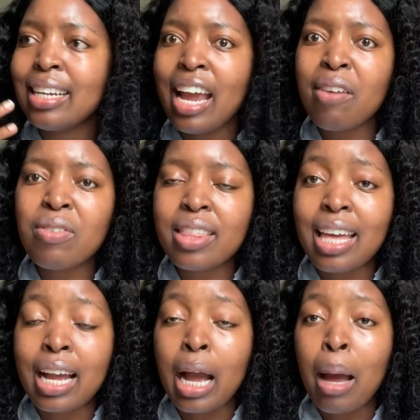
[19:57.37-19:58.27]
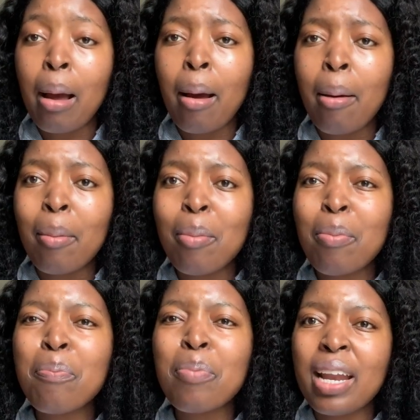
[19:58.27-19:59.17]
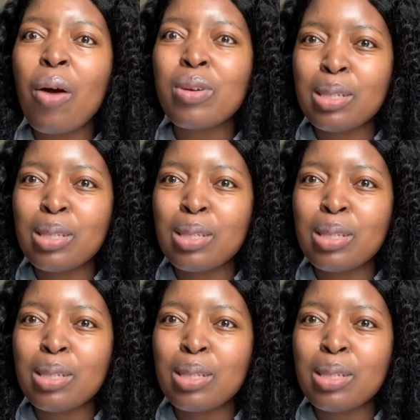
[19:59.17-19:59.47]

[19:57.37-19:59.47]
everything. But I was